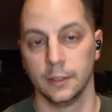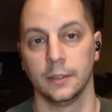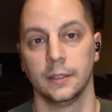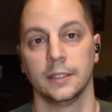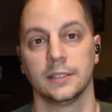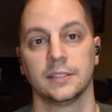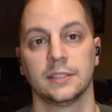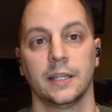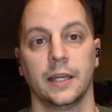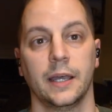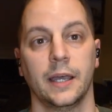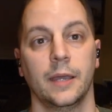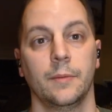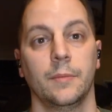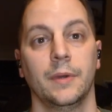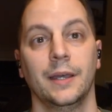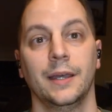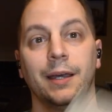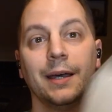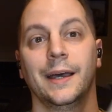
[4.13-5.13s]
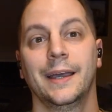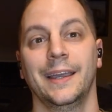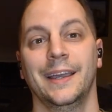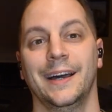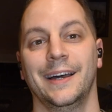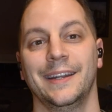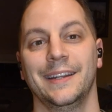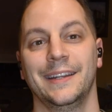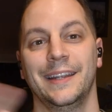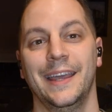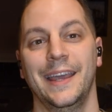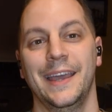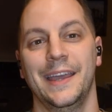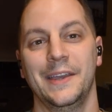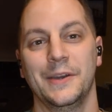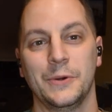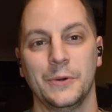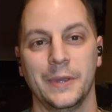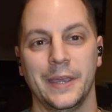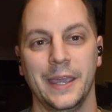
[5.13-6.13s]
This time, I got an
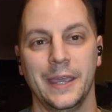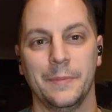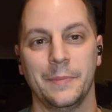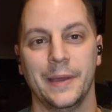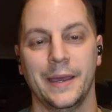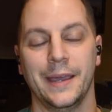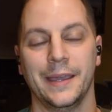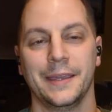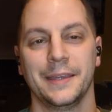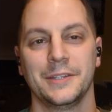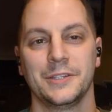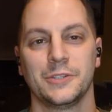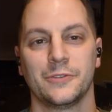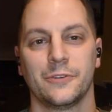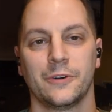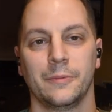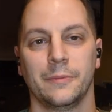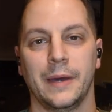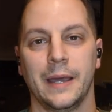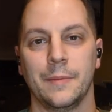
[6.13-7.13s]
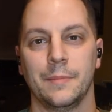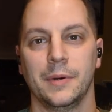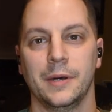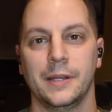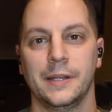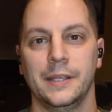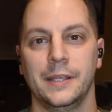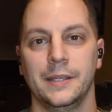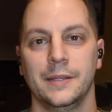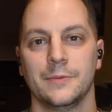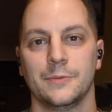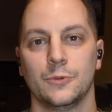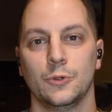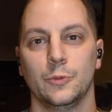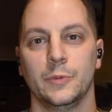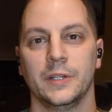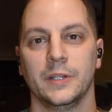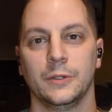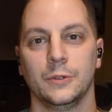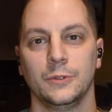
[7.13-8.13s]
A-OK package from my buddy,
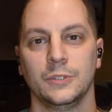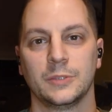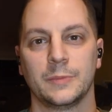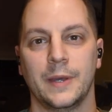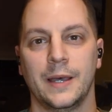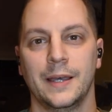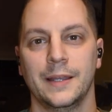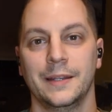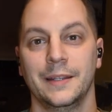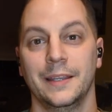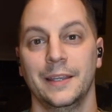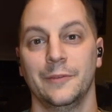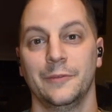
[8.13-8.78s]
Ruben Guzman.